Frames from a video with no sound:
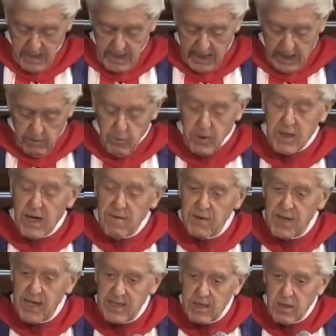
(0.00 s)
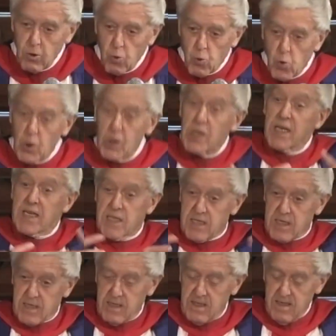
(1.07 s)
And recover that
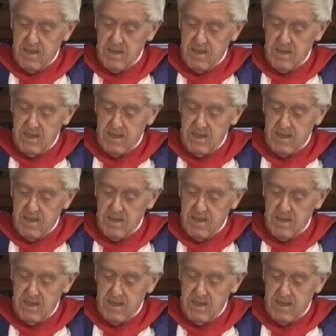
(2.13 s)
release.